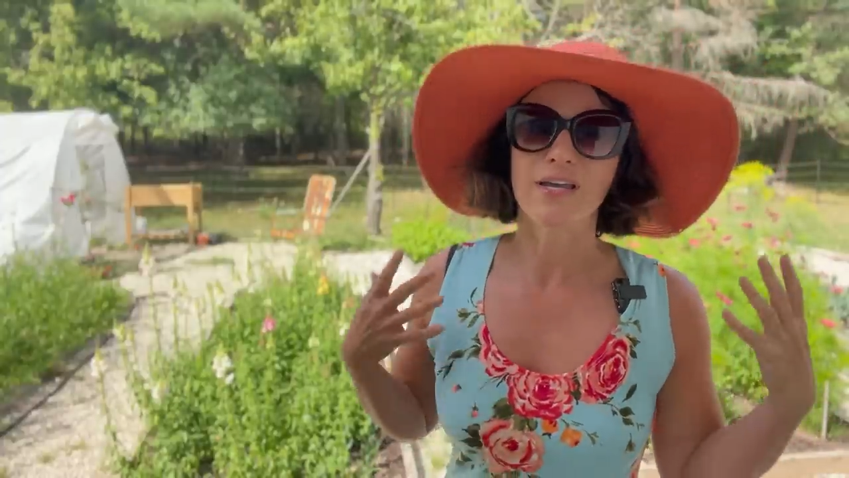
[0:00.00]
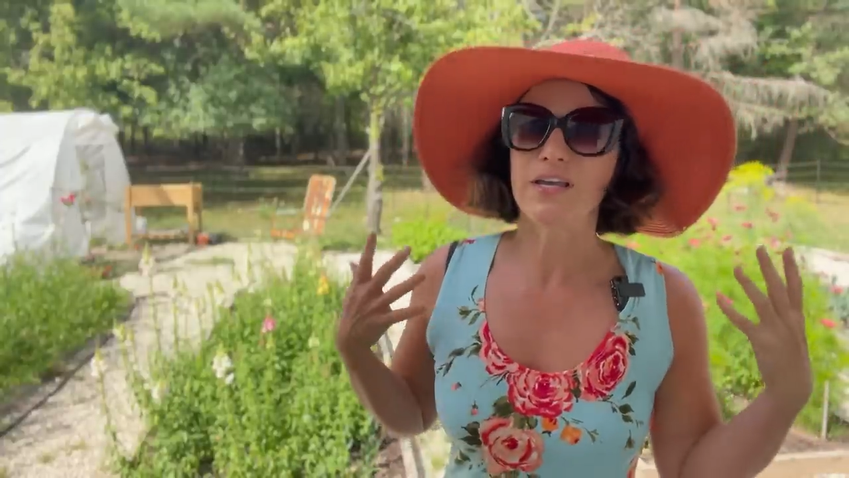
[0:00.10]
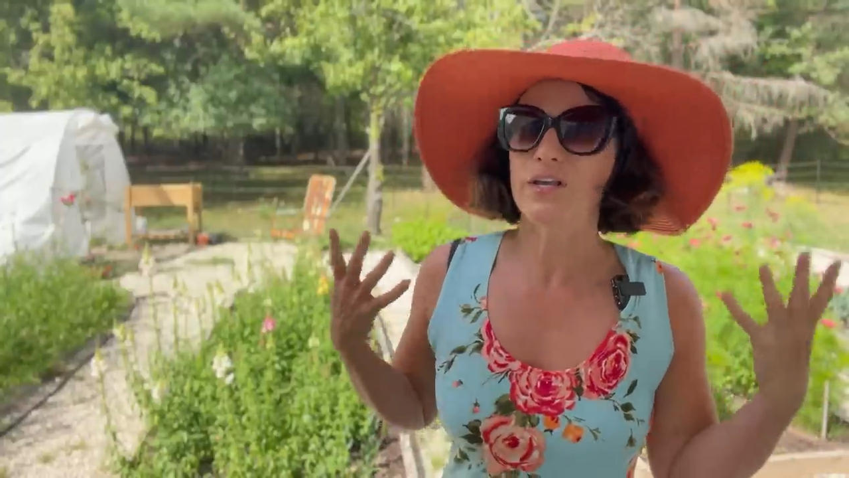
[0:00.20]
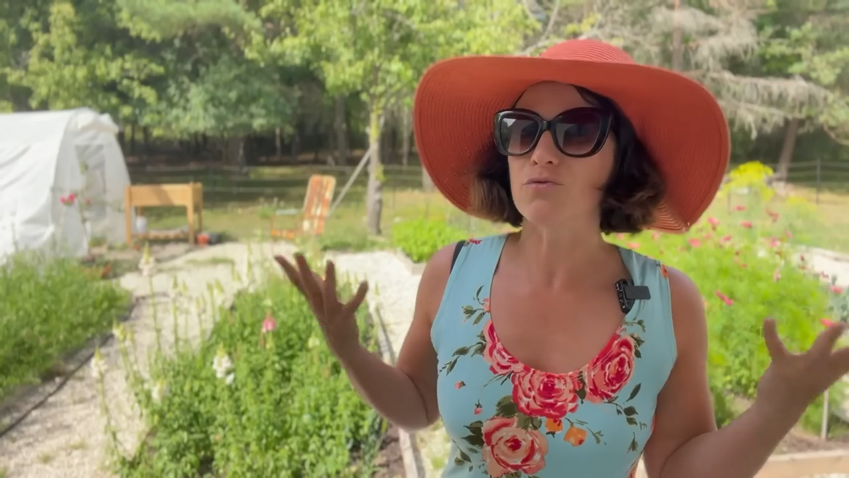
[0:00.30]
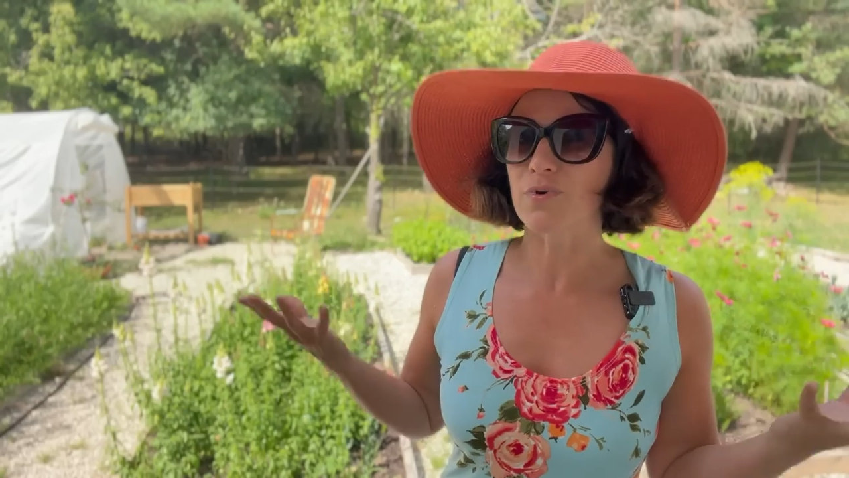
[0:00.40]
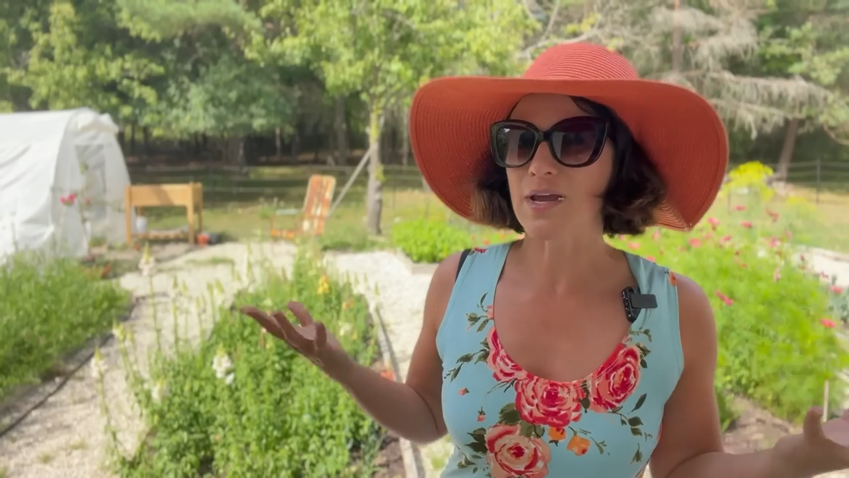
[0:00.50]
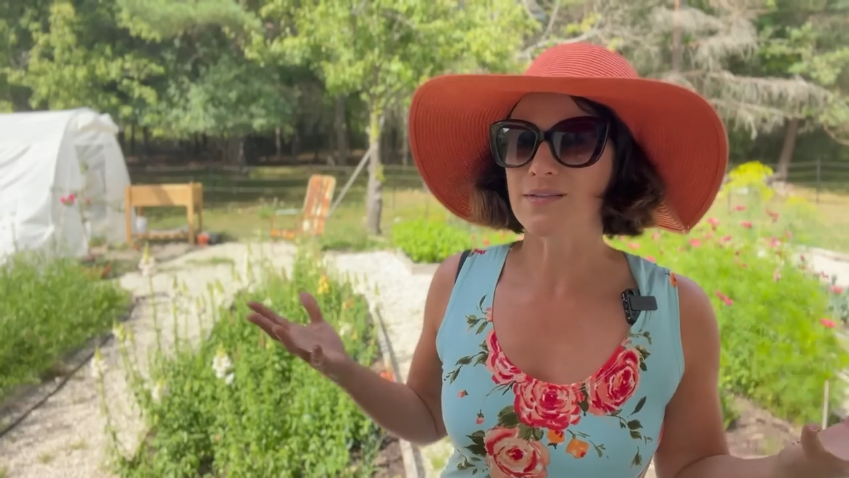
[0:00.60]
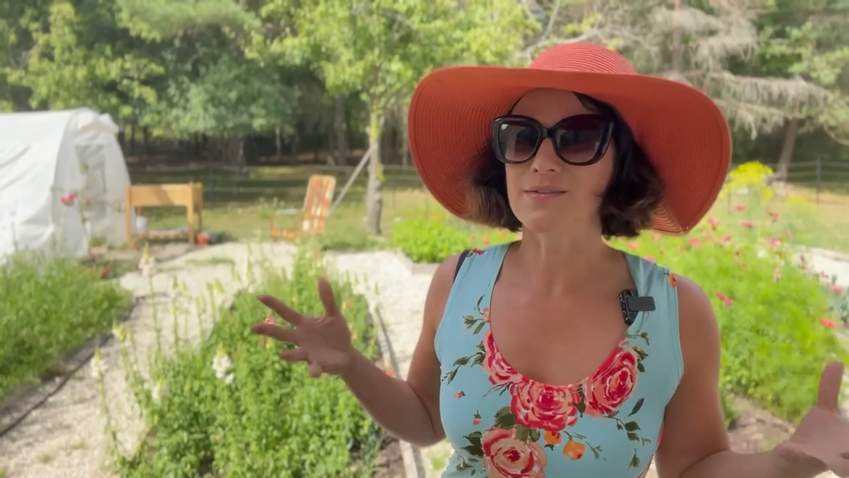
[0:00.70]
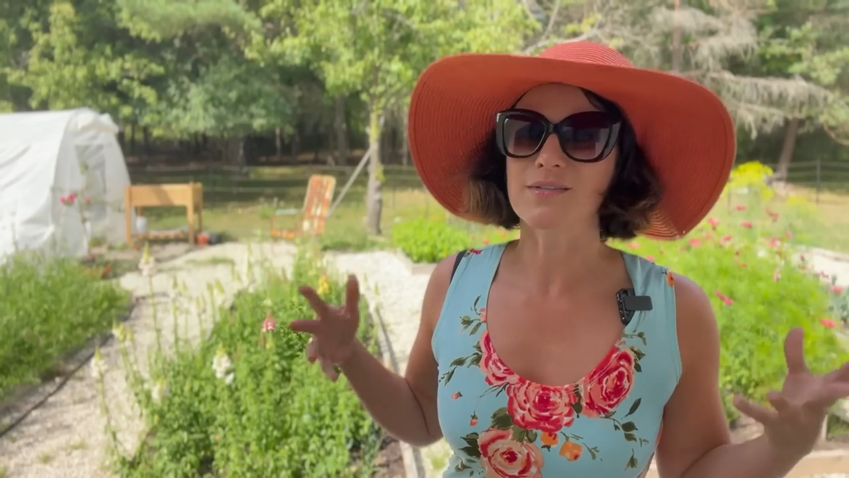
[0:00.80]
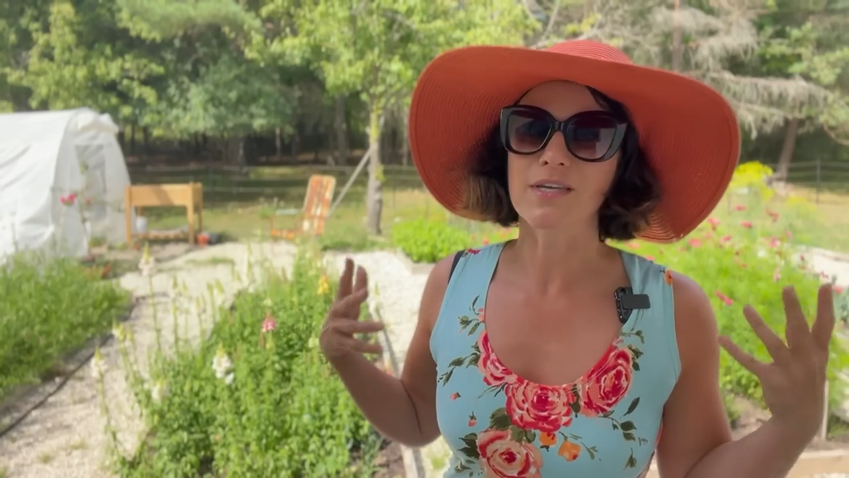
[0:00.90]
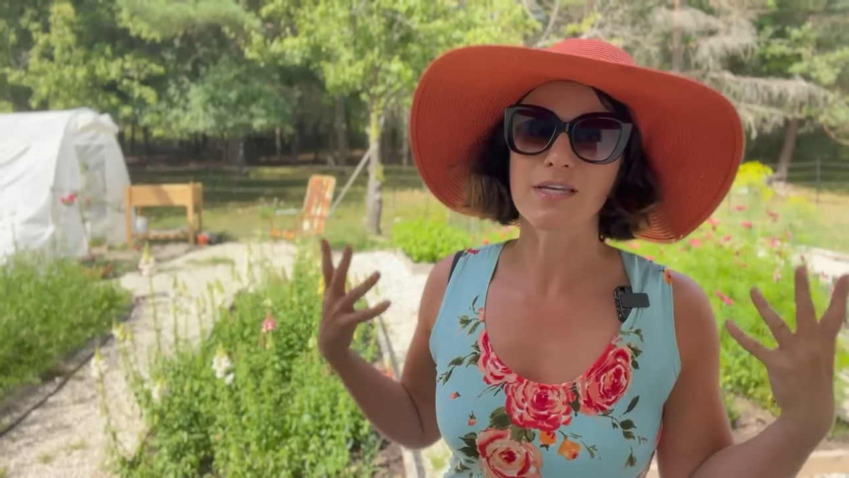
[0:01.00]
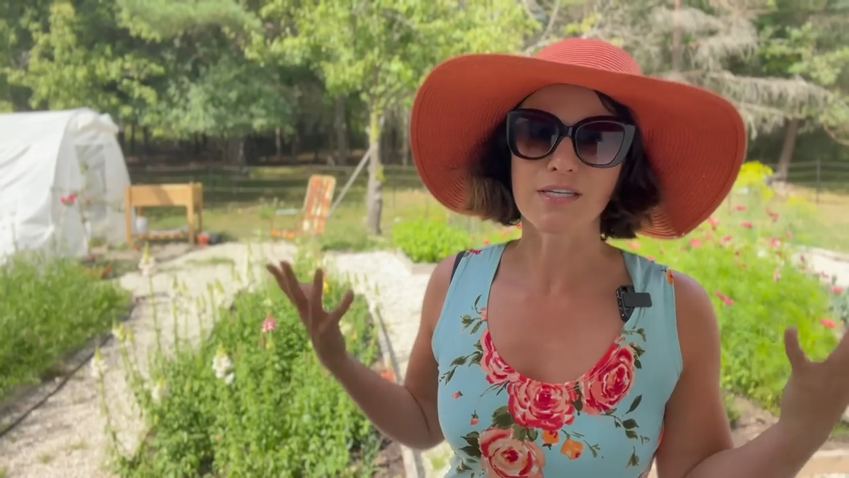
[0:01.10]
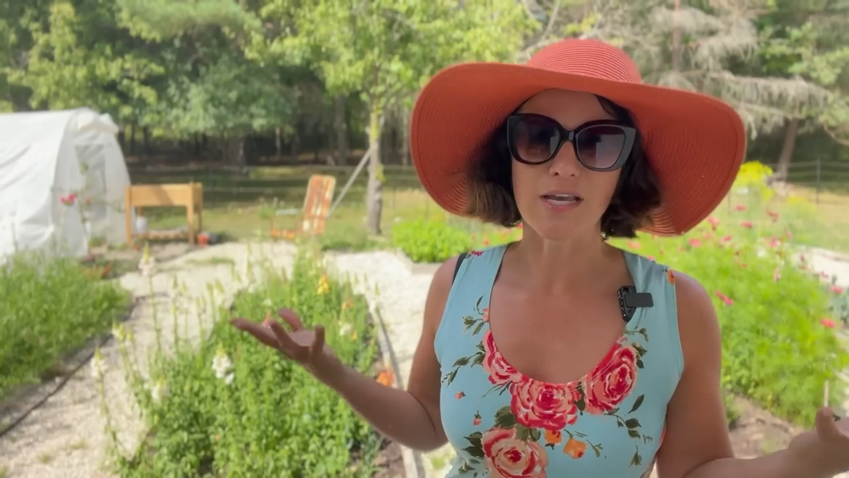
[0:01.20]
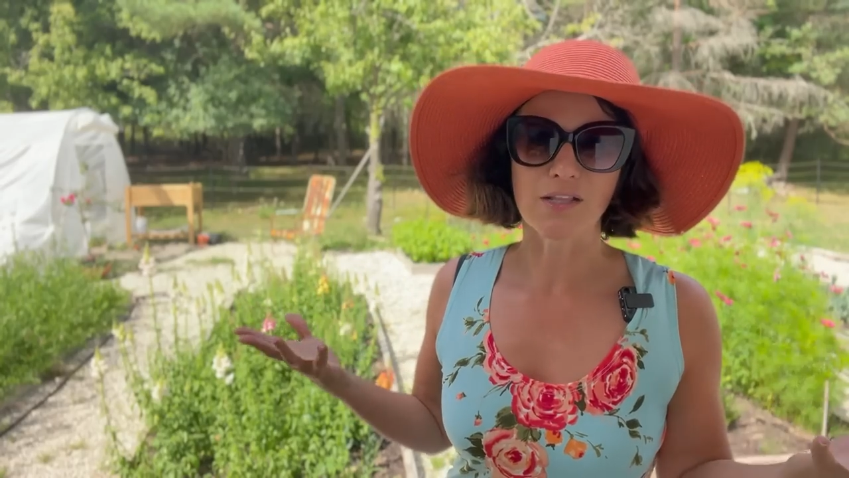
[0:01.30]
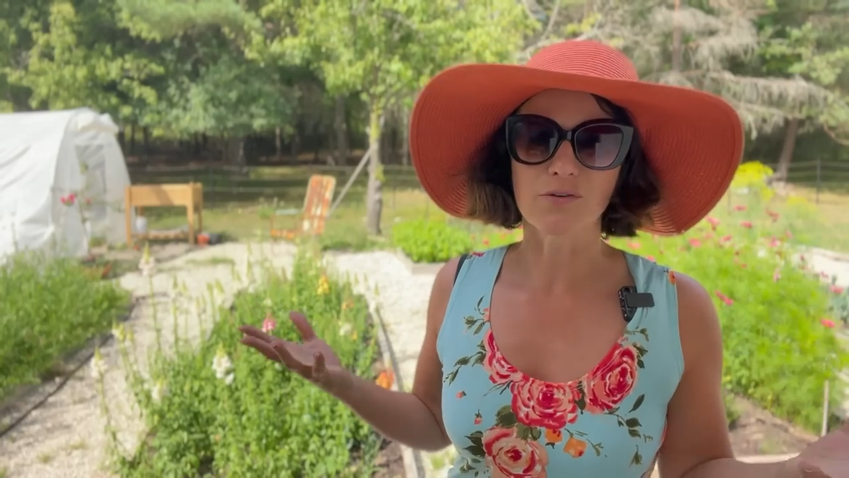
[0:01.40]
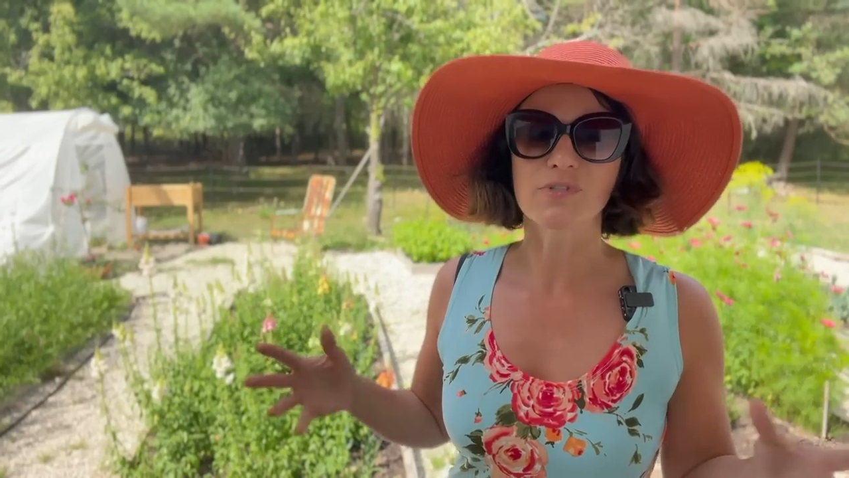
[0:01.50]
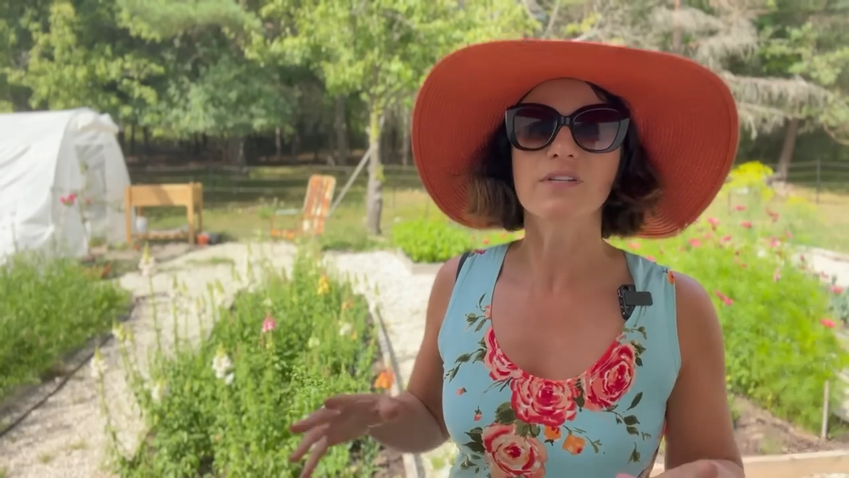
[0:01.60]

in reds, in yellows,